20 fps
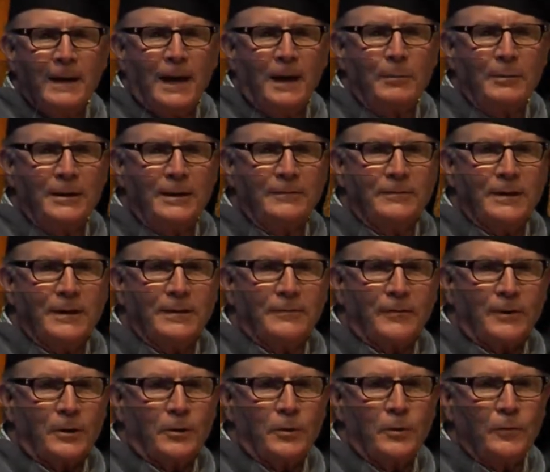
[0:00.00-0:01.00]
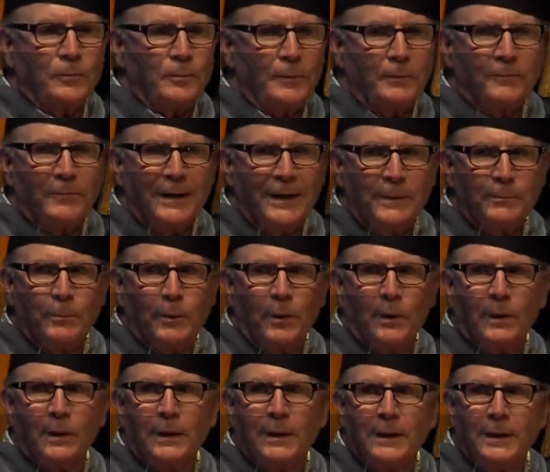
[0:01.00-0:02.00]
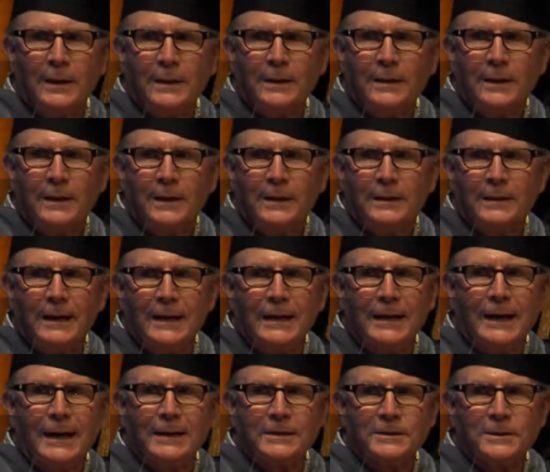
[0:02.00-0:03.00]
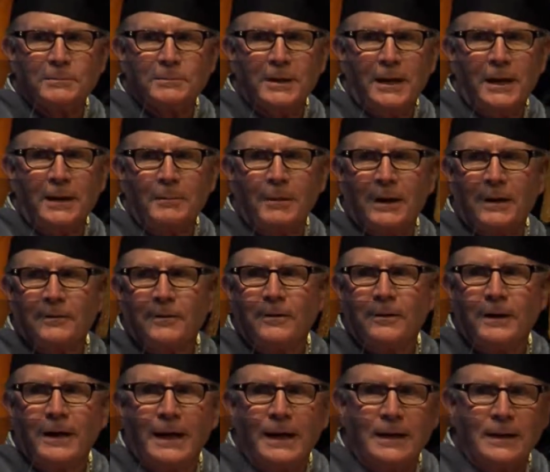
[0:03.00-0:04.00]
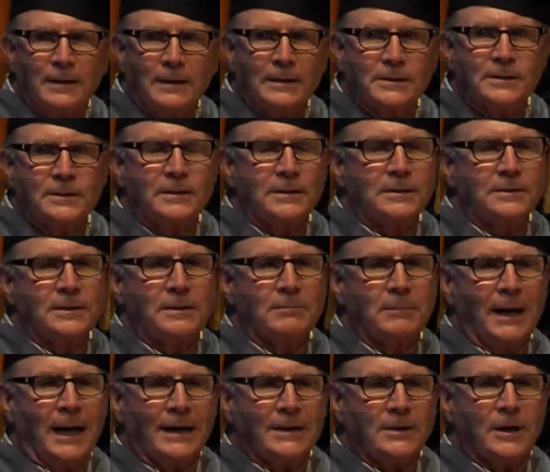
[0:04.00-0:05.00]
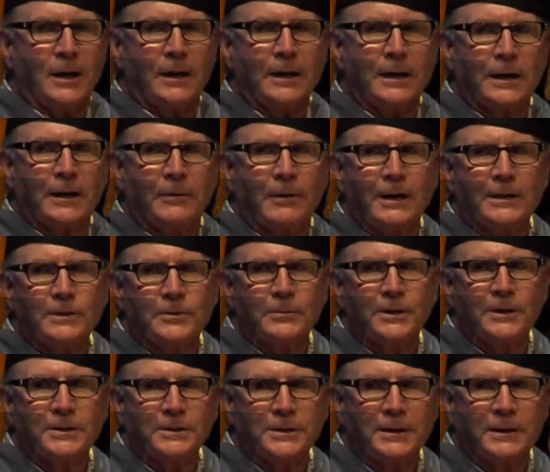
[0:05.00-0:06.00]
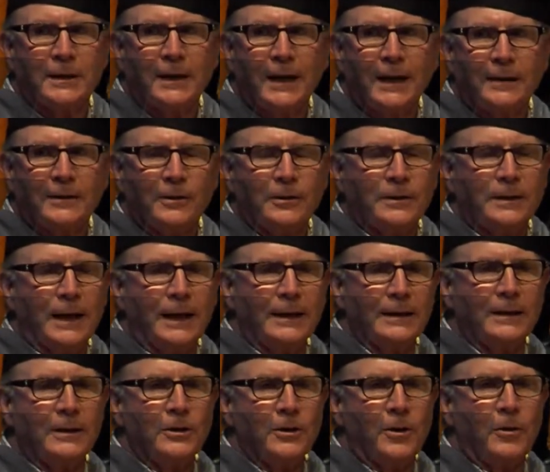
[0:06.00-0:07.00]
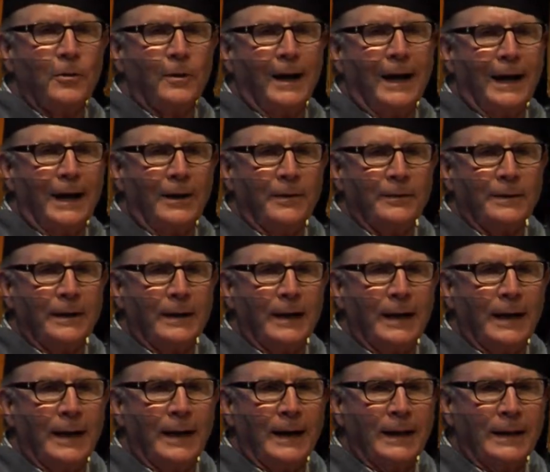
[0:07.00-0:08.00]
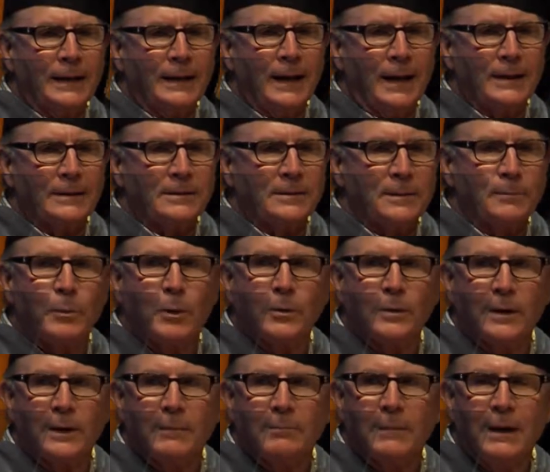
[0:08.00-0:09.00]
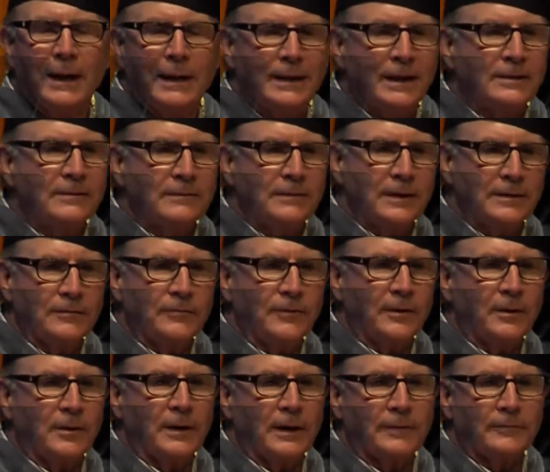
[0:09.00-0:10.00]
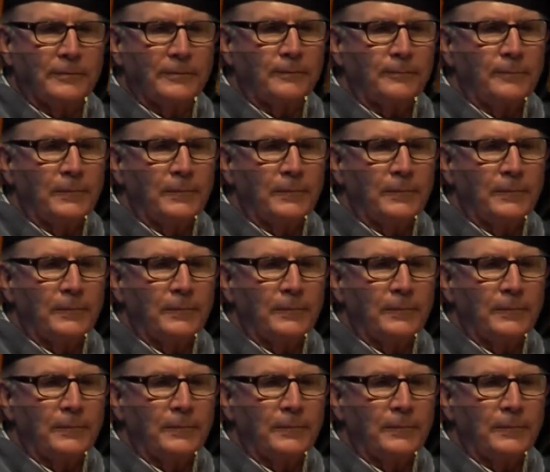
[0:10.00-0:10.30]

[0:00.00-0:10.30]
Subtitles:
I believe that if a group of people dedicate some time out of their day to listen to some guy talk at a graduation, they're entitled to know how the guy got to the podium. That's fair enough.